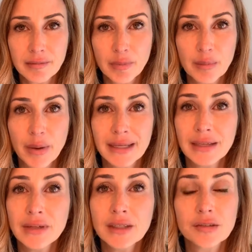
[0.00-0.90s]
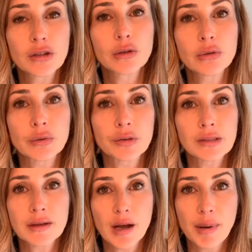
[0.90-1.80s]
but by giving us clues
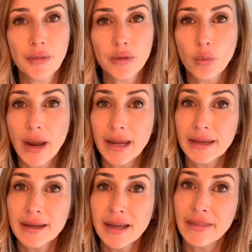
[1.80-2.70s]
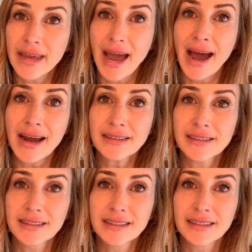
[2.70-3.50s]
about the way they act,